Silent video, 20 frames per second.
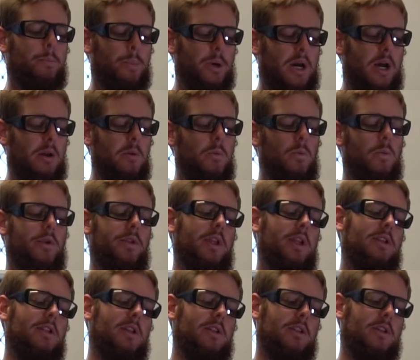but what
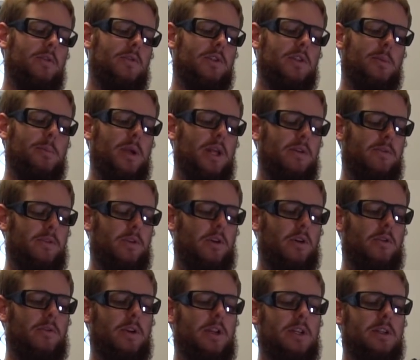that does give us the benefit
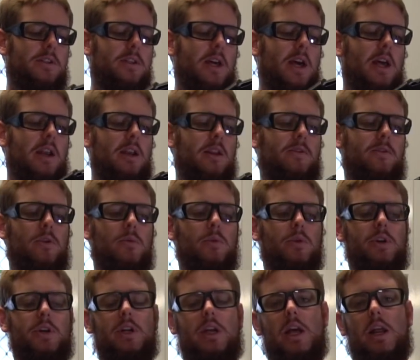of is that if you
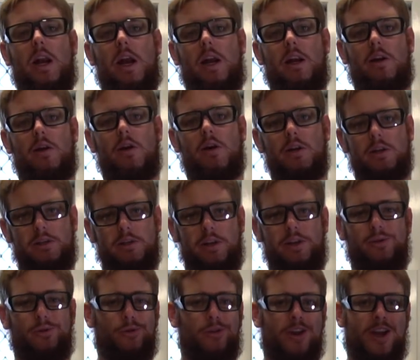wanted to get a nice
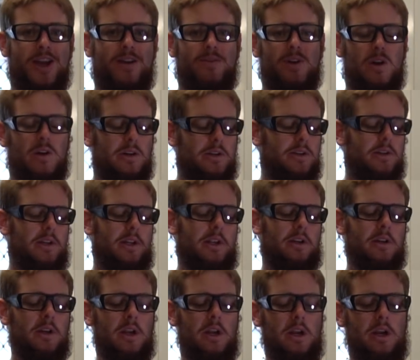sling or you have a nice
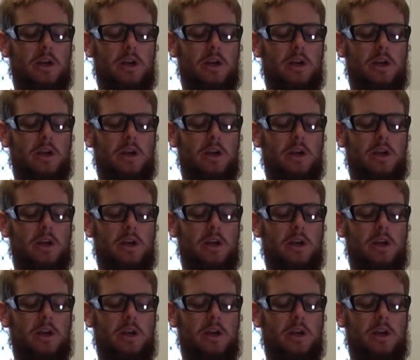sling,